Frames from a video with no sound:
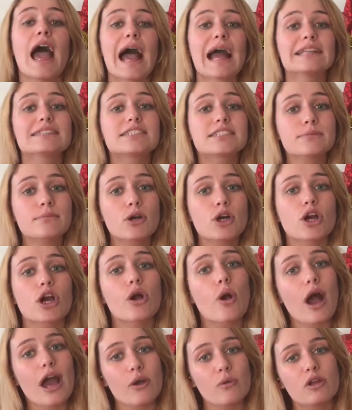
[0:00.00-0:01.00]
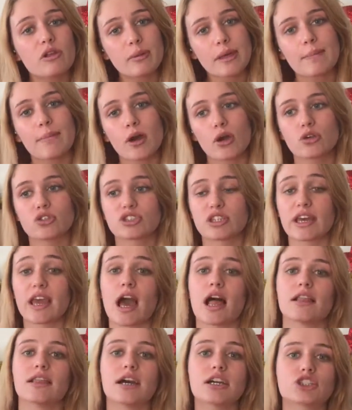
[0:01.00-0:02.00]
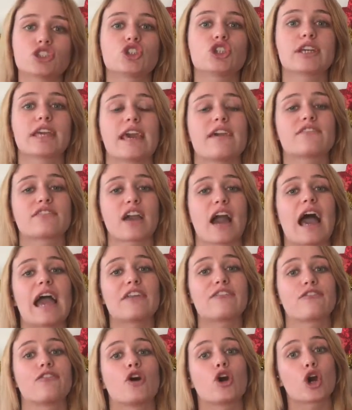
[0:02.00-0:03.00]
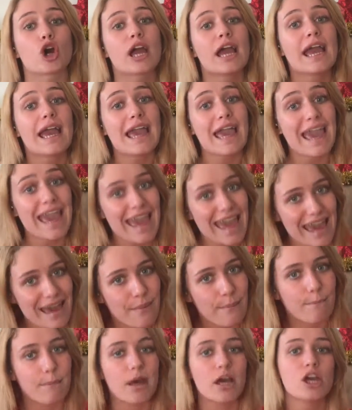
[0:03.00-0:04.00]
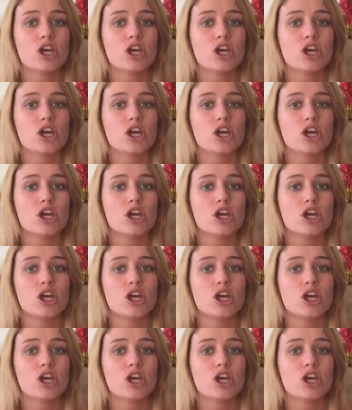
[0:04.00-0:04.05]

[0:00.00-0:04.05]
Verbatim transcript: And tomorrow I will be posting a luxury gift guide for him.